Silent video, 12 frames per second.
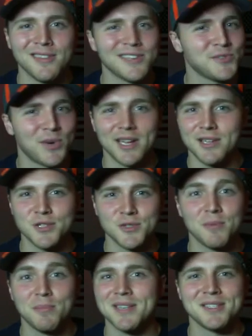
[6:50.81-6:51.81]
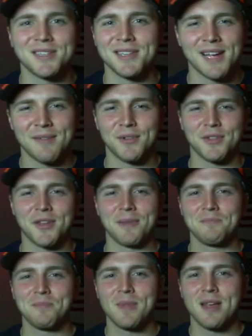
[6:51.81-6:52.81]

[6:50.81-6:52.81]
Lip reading: That's what I use for basically everything.